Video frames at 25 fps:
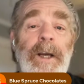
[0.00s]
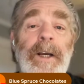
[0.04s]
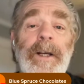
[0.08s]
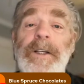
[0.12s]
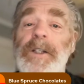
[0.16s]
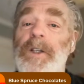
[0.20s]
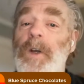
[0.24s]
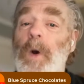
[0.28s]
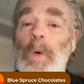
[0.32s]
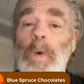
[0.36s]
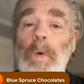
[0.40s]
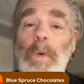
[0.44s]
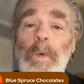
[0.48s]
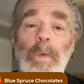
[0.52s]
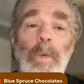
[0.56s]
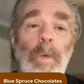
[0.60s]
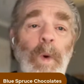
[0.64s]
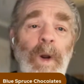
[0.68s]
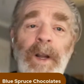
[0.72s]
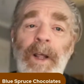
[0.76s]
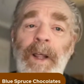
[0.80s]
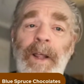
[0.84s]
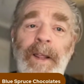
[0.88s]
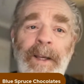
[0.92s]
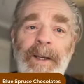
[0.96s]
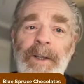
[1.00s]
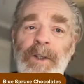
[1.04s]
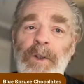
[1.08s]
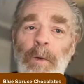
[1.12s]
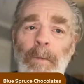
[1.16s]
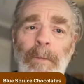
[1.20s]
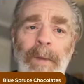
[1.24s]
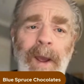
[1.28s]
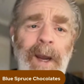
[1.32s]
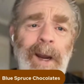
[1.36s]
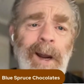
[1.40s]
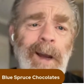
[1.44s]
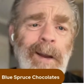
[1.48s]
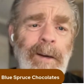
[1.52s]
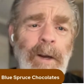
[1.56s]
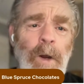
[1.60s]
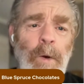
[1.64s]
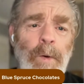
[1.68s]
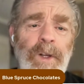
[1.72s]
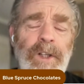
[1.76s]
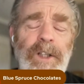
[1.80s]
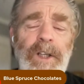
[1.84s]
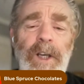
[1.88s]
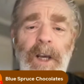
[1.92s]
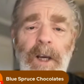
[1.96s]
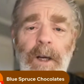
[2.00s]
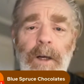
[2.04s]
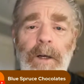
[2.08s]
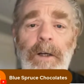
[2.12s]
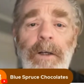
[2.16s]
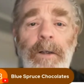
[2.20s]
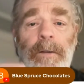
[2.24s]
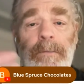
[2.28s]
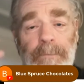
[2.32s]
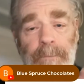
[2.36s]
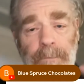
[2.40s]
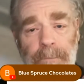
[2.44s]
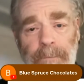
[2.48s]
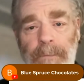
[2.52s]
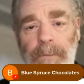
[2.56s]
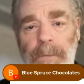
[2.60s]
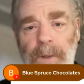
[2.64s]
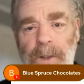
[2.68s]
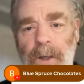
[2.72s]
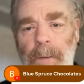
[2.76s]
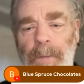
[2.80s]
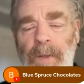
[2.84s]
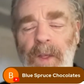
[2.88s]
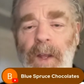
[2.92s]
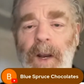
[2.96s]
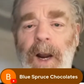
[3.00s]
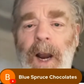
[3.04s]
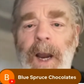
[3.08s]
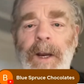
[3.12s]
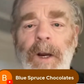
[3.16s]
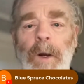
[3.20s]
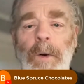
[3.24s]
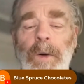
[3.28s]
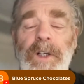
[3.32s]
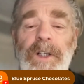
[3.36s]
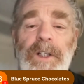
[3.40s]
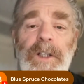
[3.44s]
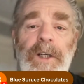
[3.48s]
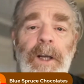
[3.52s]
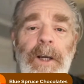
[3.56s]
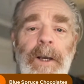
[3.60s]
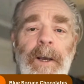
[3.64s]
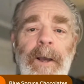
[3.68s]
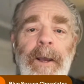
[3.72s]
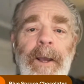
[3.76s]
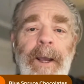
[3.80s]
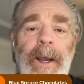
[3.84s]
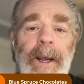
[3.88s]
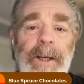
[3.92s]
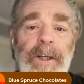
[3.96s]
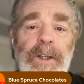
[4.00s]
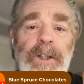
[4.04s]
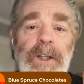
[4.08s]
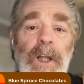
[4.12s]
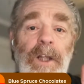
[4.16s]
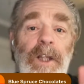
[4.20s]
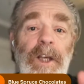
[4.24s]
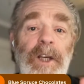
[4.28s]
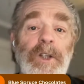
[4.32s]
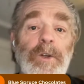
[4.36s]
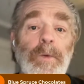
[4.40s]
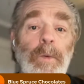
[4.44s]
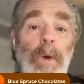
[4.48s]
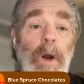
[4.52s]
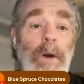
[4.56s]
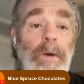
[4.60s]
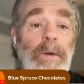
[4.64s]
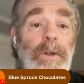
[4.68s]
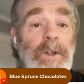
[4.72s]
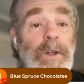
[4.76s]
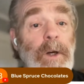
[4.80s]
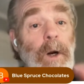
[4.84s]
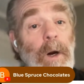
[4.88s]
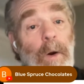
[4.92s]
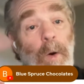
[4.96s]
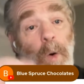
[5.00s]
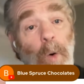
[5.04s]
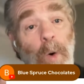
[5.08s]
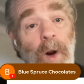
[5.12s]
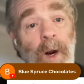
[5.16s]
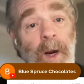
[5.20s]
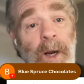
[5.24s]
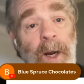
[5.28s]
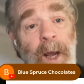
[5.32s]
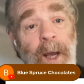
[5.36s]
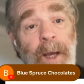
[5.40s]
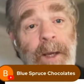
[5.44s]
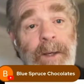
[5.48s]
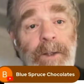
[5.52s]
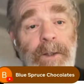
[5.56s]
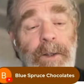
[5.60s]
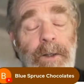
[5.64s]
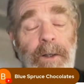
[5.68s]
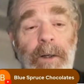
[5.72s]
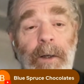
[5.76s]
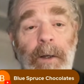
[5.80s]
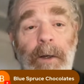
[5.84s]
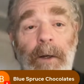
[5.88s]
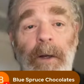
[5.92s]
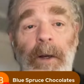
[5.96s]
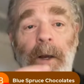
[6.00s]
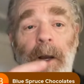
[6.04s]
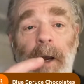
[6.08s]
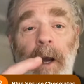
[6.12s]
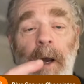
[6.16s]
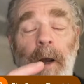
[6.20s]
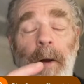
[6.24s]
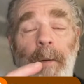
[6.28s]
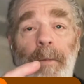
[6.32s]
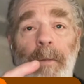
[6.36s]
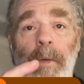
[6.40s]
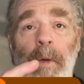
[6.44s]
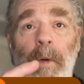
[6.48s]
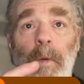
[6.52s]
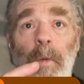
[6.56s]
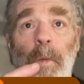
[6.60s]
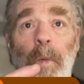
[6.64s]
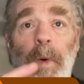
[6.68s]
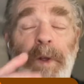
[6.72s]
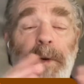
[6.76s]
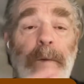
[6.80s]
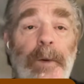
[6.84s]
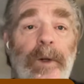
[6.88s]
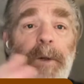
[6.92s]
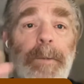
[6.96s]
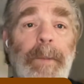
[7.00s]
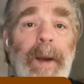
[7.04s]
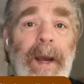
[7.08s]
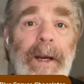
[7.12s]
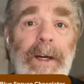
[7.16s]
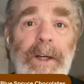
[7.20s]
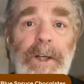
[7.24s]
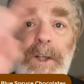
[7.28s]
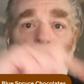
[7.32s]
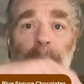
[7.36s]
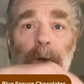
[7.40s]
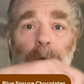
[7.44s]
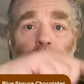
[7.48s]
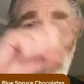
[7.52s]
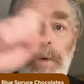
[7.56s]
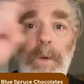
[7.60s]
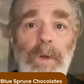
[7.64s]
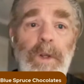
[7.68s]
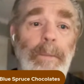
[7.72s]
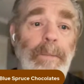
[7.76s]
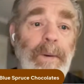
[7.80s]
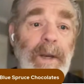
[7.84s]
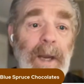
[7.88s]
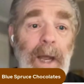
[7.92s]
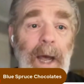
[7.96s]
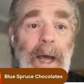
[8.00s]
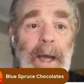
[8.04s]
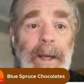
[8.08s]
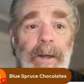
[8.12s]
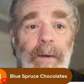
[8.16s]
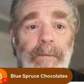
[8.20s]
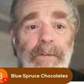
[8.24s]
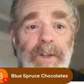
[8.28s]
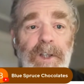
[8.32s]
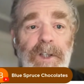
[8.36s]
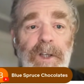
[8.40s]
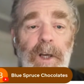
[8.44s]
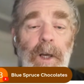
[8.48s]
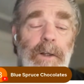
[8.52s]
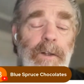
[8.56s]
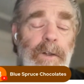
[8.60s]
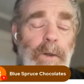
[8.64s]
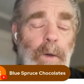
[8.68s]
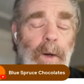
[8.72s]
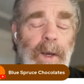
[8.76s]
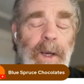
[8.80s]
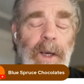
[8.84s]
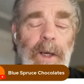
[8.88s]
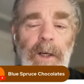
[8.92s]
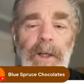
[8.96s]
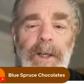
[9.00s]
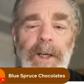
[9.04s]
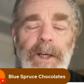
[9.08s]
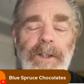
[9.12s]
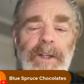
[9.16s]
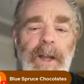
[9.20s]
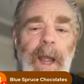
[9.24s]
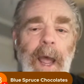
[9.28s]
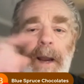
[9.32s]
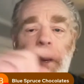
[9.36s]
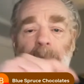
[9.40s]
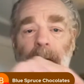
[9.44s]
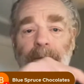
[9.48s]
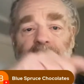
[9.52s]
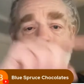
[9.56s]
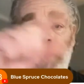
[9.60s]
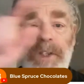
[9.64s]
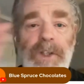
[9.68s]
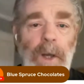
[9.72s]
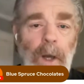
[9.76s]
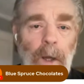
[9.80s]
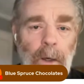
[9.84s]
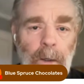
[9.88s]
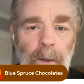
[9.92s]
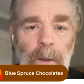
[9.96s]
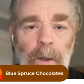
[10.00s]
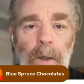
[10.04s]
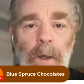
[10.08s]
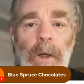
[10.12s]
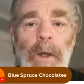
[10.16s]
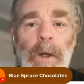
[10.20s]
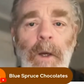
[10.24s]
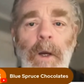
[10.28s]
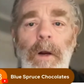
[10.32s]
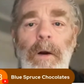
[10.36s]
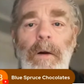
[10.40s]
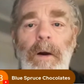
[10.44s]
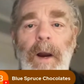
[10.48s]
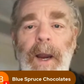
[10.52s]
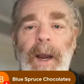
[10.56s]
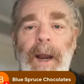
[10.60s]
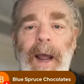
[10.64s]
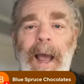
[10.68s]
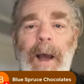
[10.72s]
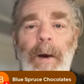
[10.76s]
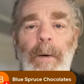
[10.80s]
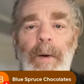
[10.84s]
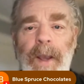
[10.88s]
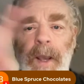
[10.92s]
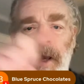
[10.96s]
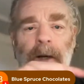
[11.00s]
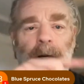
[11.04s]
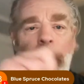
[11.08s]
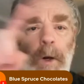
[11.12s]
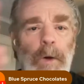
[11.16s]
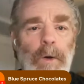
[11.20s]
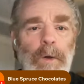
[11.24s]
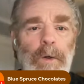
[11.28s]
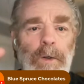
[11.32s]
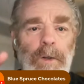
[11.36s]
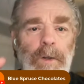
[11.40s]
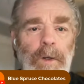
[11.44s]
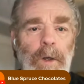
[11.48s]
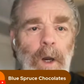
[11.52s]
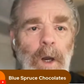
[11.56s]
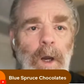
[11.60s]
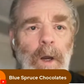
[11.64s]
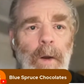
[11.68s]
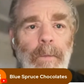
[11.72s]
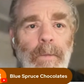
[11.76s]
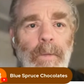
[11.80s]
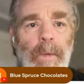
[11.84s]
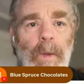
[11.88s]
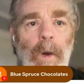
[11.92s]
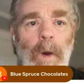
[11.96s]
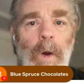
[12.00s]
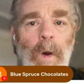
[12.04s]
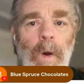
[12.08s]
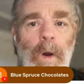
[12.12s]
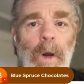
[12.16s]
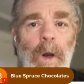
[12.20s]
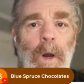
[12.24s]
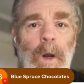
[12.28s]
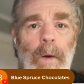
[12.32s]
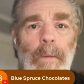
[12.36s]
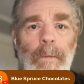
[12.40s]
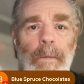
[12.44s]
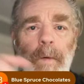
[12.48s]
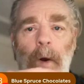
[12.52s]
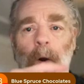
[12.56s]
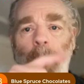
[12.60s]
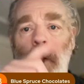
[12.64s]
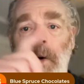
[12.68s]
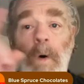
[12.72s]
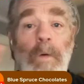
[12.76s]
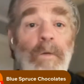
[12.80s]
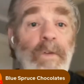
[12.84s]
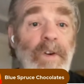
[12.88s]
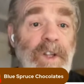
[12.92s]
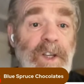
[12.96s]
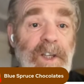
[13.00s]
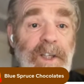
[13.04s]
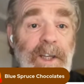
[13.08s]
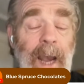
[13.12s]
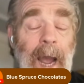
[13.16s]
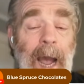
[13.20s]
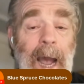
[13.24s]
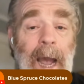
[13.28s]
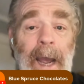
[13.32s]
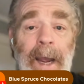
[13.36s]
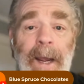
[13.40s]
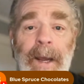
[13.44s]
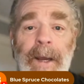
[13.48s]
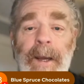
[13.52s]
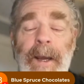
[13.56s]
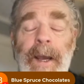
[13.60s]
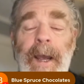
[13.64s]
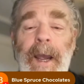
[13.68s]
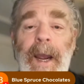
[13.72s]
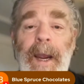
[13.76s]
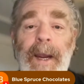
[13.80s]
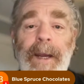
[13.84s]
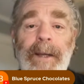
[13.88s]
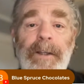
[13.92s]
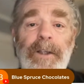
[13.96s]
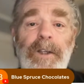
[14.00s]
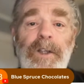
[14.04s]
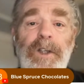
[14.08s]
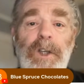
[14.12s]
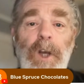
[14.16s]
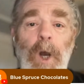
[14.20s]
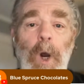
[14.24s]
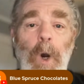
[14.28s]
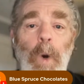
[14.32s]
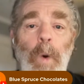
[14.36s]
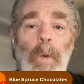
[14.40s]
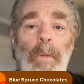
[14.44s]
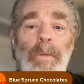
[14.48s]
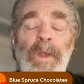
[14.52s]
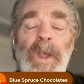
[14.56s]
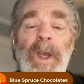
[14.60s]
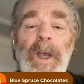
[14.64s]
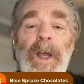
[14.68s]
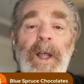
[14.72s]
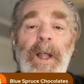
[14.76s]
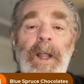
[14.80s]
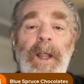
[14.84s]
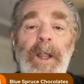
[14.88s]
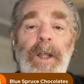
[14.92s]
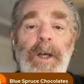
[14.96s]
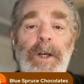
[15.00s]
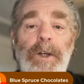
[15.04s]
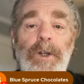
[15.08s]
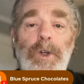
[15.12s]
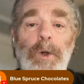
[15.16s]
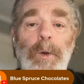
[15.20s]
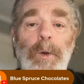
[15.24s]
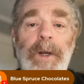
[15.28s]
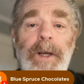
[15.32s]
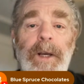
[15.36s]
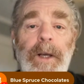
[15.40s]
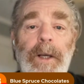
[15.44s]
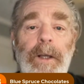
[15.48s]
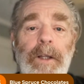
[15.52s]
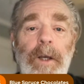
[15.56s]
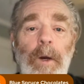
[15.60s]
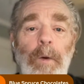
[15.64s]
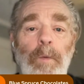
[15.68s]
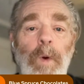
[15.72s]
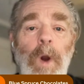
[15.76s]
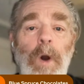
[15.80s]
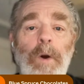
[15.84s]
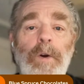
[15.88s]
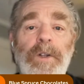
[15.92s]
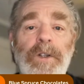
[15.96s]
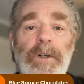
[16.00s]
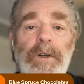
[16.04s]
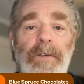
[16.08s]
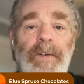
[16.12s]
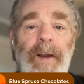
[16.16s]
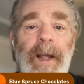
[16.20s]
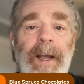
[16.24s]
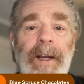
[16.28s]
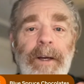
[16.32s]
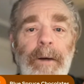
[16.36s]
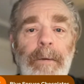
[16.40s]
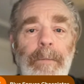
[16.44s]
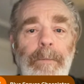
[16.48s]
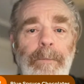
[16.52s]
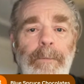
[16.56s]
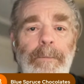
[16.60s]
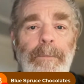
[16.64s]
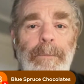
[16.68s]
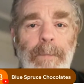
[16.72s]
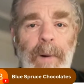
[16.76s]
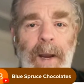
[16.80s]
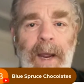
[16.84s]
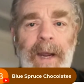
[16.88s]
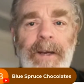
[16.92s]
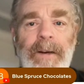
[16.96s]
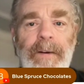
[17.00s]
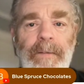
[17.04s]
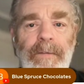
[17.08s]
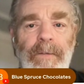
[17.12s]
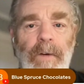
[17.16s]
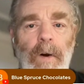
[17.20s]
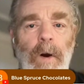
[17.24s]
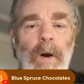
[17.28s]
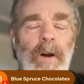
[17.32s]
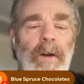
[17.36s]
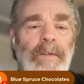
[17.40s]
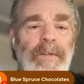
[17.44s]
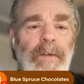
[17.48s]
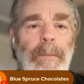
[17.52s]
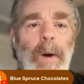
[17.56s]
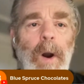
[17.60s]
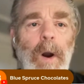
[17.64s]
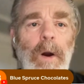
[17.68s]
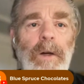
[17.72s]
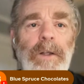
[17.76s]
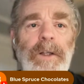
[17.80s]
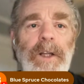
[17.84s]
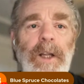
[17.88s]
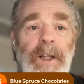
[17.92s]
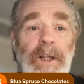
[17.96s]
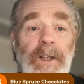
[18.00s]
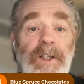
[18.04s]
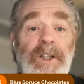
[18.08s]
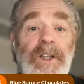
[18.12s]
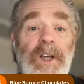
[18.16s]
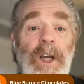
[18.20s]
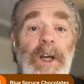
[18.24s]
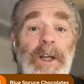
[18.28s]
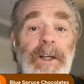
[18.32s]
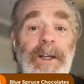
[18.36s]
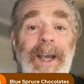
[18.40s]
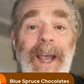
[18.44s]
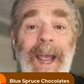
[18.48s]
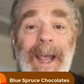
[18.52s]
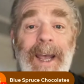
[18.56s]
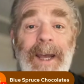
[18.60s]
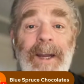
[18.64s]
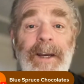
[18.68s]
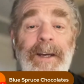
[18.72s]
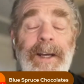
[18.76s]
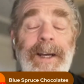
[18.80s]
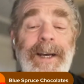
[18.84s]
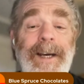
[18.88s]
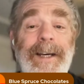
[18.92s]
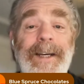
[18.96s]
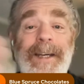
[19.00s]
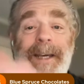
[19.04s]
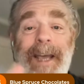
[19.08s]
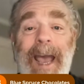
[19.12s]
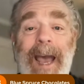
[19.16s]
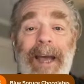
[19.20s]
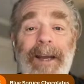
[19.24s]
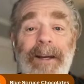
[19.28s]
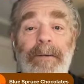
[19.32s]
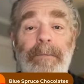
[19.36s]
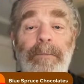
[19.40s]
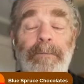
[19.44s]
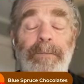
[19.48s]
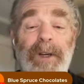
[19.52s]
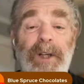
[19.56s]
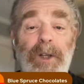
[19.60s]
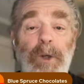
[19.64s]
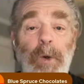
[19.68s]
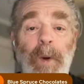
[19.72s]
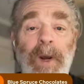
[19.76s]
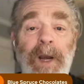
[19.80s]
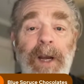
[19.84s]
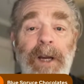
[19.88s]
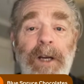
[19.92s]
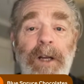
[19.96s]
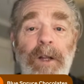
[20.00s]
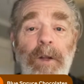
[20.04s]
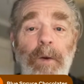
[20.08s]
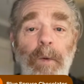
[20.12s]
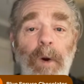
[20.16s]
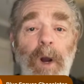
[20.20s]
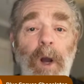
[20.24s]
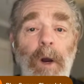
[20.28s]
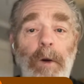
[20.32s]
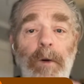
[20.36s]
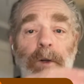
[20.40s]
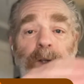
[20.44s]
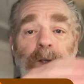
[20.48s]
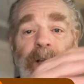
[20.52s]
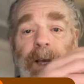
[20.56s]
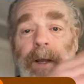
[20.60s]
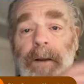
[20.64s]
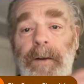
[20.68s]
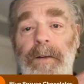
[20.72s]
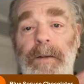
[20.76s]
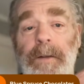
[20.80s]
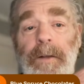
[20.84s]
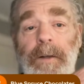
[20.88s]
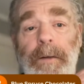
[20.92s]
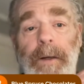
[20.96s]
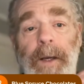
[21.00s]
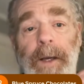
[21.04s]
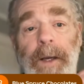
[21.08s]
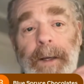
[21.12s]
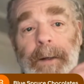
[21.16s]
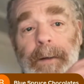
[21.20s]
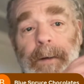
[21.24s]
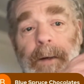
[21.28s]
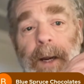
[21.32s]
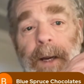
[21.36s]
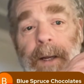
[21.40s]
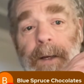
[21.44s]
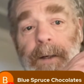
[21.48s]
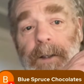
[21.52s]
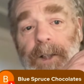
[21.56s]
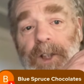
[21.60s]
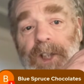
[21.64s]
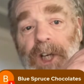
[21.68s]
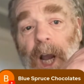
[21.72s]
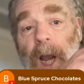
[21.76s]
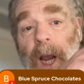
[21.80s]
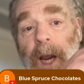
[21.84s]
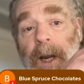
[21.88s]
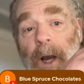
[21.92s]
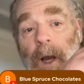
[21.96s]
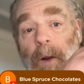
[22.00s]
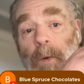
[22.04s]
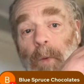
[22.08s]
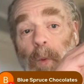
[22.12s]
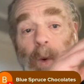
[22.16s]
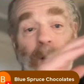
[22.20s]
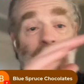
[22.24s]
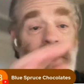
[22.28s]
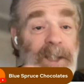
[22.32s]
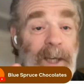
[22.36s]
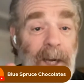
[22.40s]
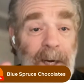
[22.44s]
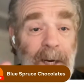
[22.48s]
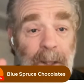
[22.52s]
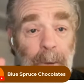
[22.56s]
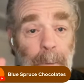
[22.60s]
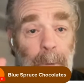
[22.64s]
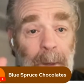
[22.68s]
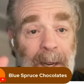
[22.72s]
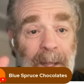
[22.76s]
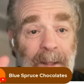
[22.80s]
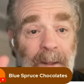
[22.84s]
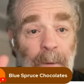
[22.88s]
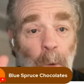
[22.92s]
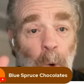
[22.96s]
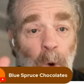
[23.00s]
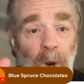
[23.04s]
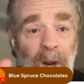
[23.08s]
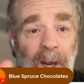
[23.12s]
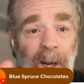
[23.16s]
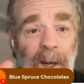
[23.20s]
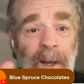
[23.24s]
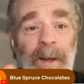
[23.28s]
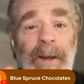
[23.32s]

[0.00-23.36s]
So one of the things you may not notice here, something that I noticed, is that these rows are organized with respect to the plot of the sun. So a heliostat of the sun, right? How it goes over the sky. And so the rows are planted far enough apart that the sun can get between the rows and shine on one side of the plant in the morning,